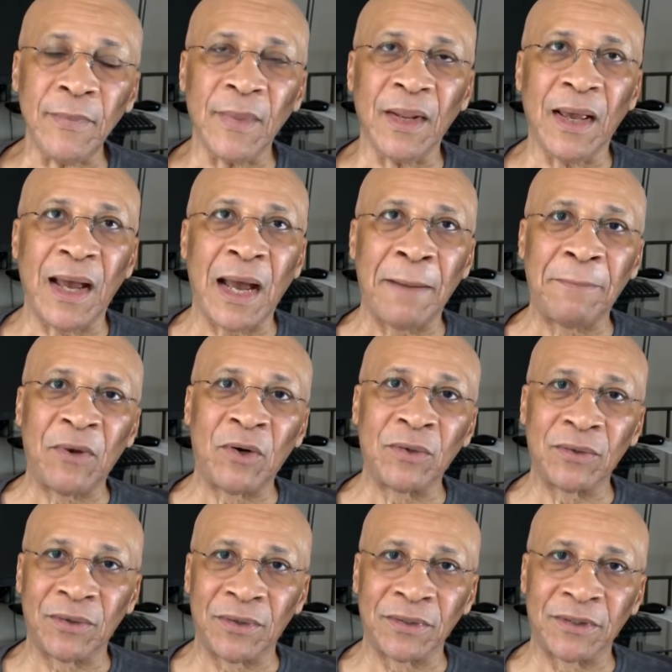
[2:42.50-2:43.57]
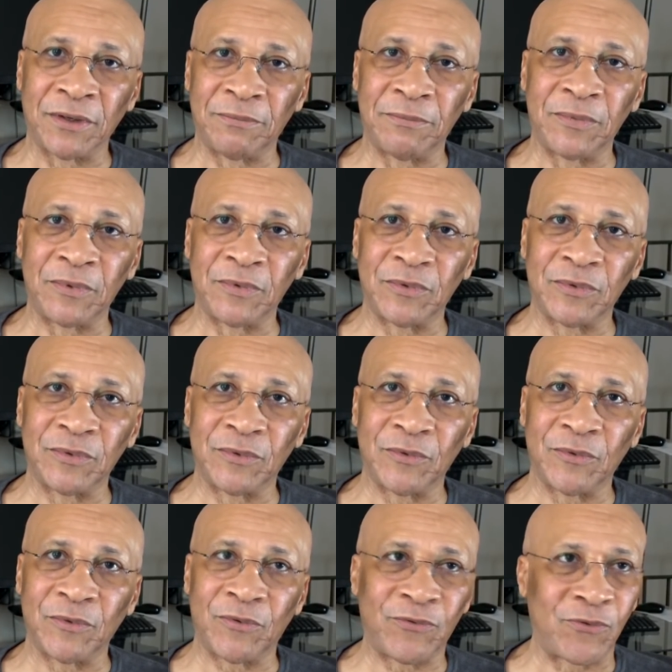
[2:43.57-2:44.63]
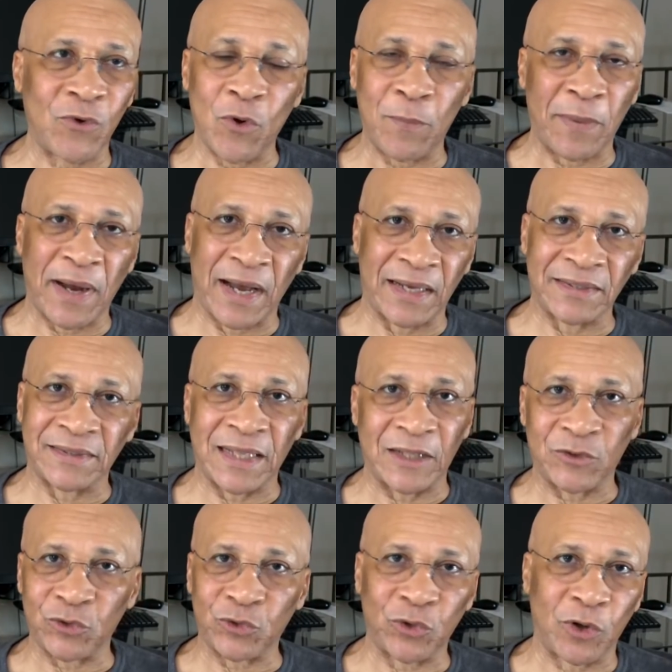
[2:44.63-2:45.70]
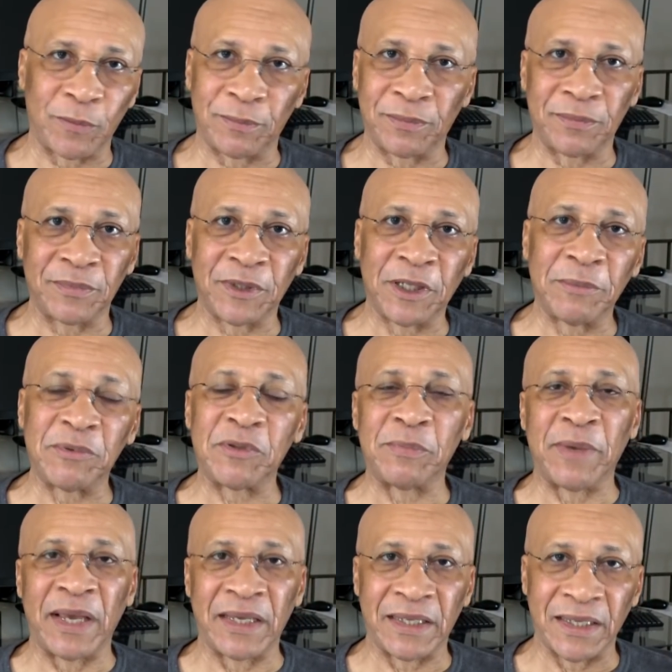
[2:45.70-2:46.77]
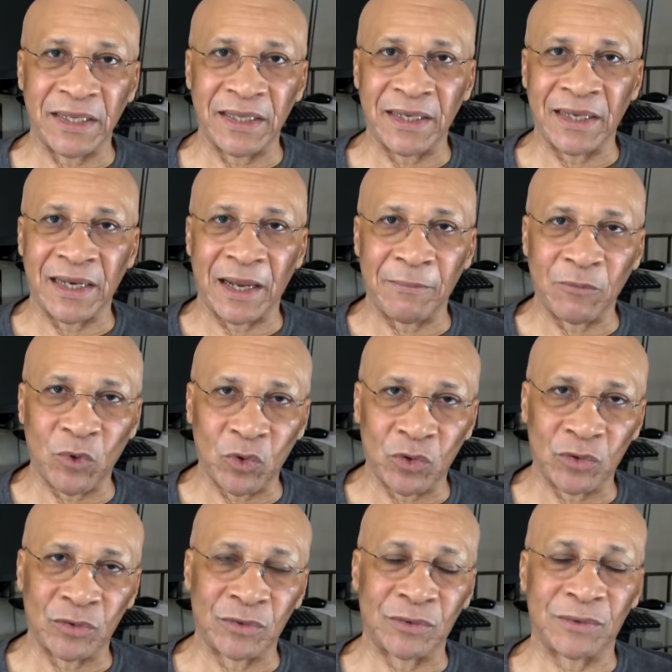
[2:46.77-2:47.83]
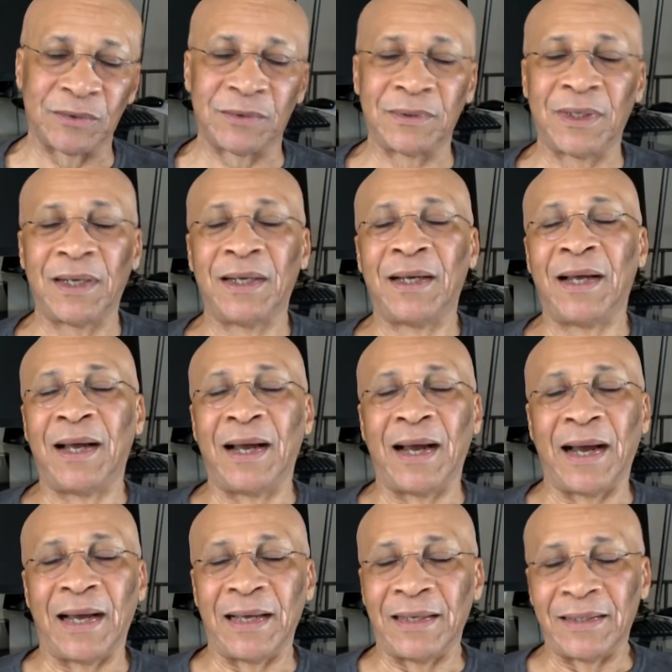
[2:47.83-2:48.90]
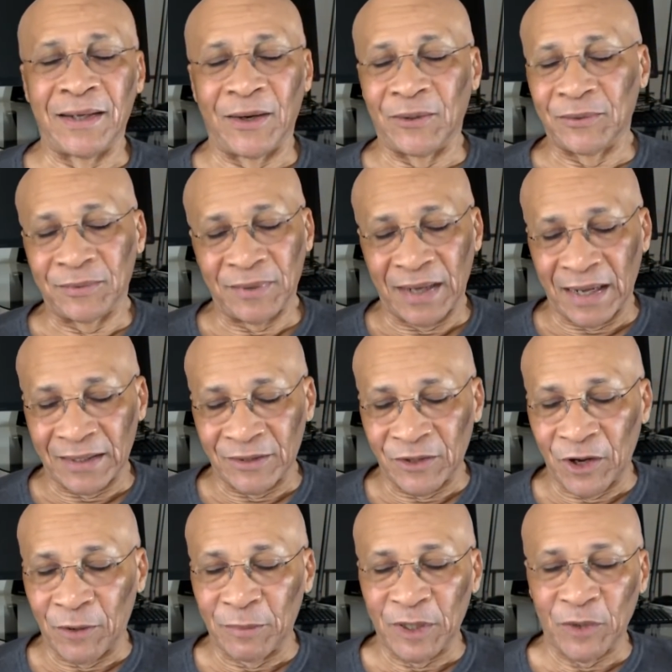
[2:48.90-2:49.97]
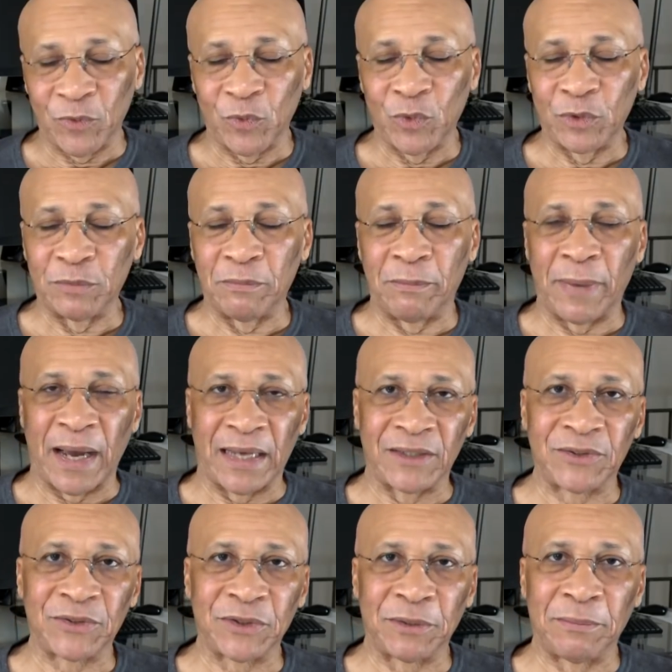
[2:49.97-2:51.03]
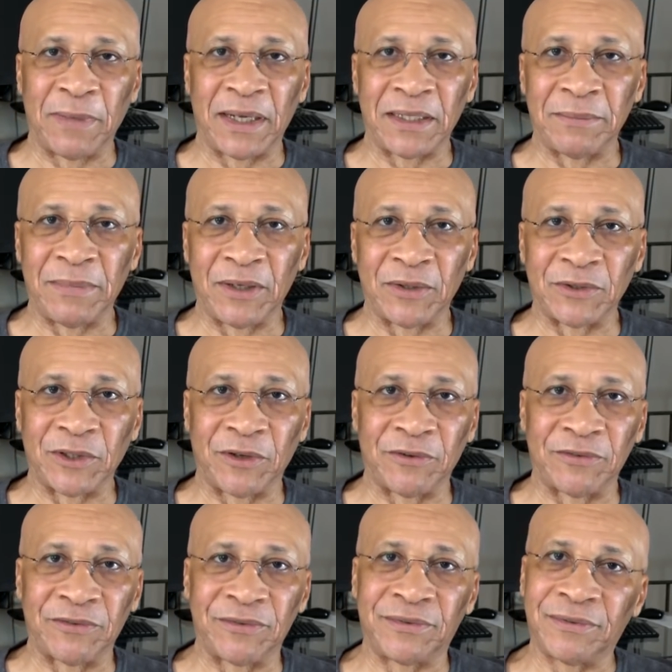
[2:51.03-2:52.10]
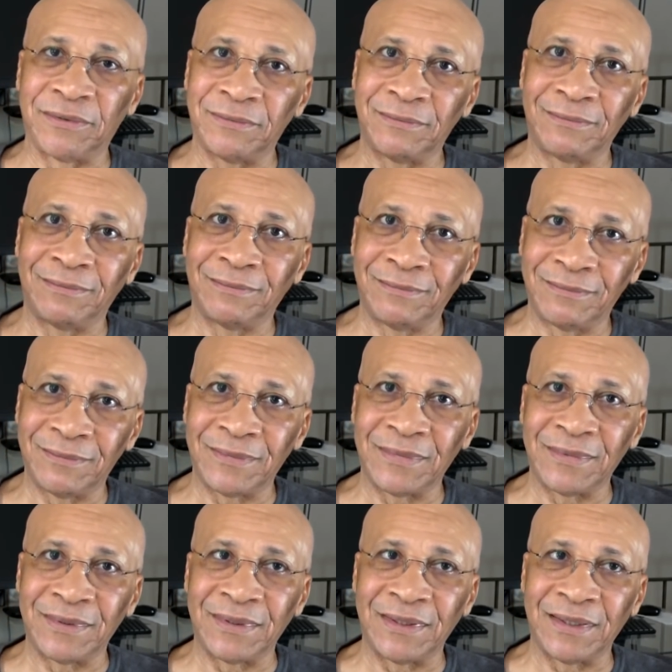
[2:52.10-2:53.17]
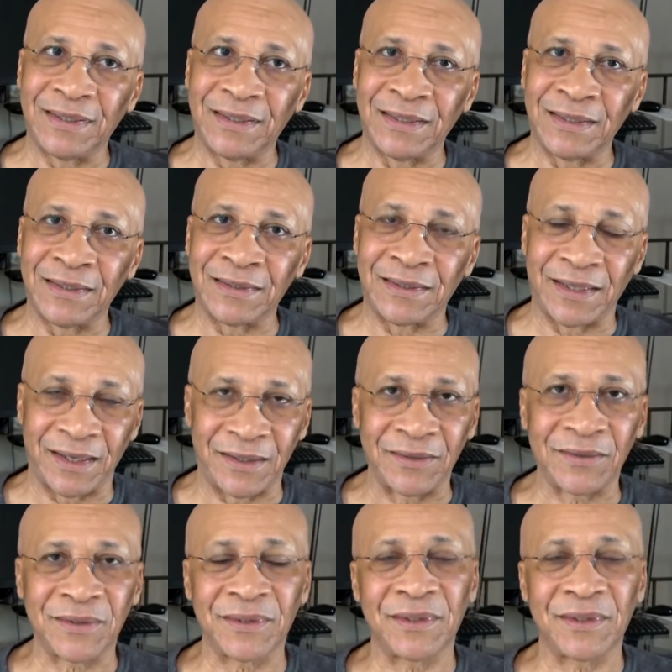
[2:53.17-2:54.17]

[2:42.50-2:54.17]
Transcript: Among other faux pas that Trump keeps making, and I normally wouldn't bash somebody because of ill health,